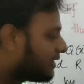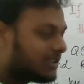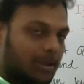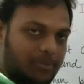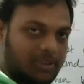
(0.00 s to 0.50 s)

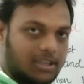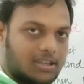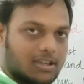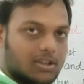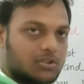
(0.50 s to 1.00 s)
same
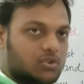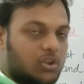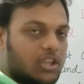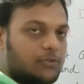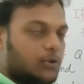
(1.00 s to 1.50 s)
thing,
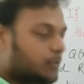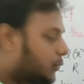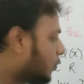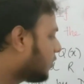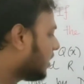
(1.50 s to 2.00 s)
so if we
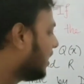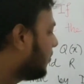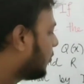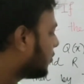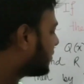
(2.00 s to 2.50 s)
put
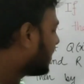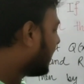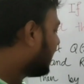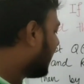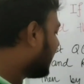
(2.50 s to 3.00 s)
in both
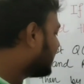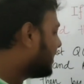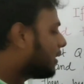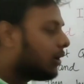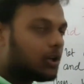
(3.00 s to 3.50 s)
sides x
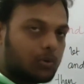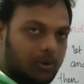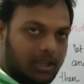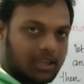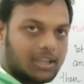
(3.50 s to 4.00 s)
equal
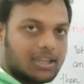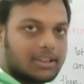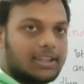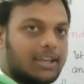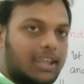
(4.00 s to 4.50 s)
to a,
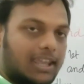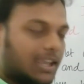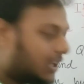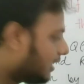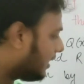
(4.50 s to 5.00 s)
then
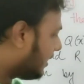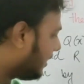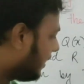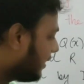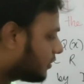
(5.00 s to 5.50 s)
again
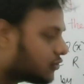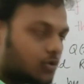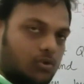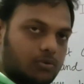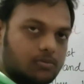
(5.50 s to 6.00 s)
it is
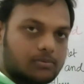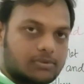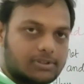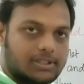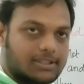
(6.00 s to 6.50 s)
true
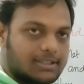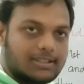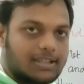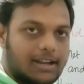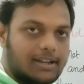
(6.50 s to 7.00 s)
since
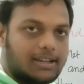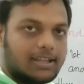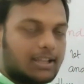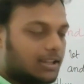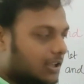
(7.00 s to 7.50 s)
this is
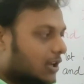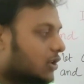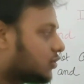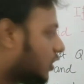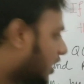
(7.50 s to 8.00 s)
identical.
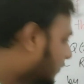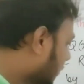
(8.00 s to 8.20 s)
So if